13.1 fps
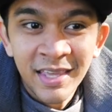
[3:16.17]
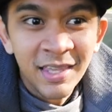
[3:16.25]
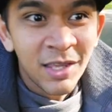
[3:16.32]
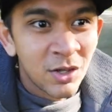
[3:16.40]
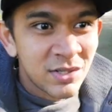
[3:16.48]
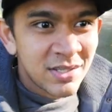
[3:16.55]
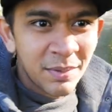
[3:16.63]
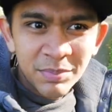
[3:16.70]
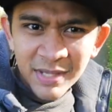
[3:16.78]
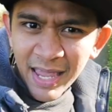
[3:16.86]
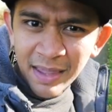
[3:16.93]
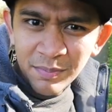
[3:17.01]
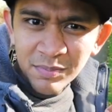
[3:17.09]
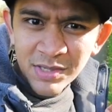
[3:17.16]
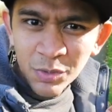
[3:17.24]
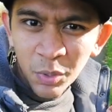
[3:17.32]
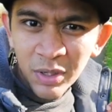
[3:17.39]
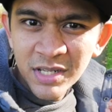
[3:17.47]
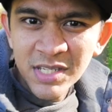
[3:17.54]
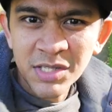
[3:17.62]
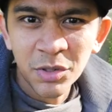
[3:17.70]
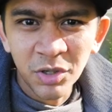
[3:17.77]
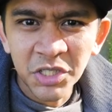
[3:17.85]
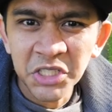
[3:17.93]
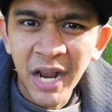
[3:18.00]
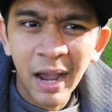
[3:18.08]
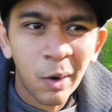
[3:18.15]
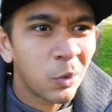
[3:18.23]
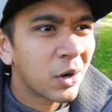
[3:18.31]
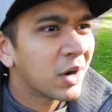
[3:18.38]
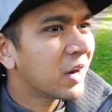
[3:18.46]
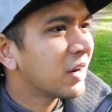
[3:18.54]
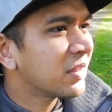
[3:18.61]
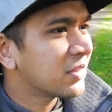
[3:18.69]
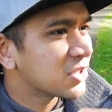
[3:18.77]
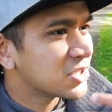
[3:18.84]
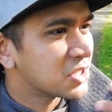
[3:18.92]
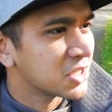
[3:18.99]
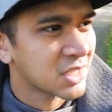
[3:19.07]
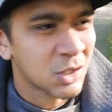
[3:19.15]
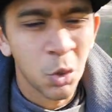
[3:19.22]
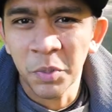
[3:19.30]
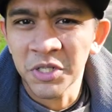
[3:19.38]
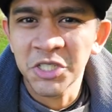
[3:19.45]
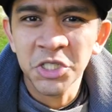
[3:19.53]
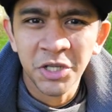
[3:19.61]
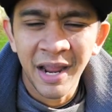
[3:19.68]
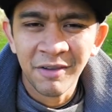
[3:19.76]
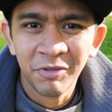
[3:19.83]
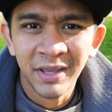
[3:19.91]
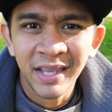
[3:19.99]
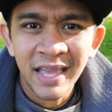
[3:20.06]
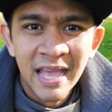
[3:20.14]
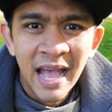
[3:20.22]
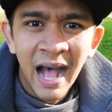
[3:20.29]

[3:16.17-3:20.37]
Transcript: You know, sometimes when it's the rush hour, there's just so much traffic.